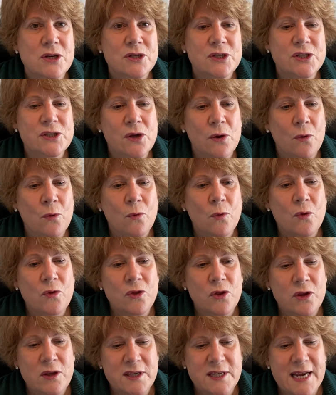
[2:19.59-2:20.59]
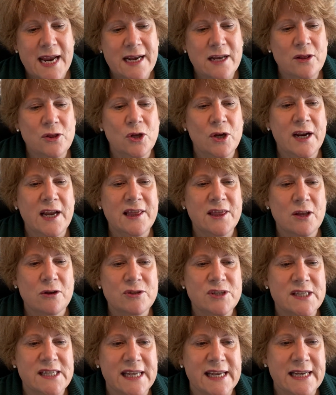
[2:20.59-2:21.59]
So take a look at
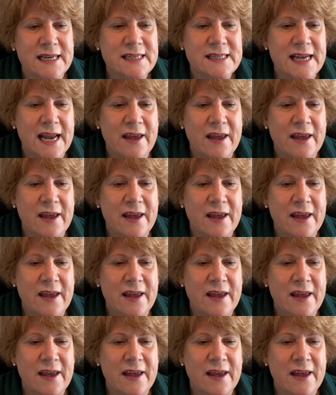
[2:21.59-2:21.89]
those things,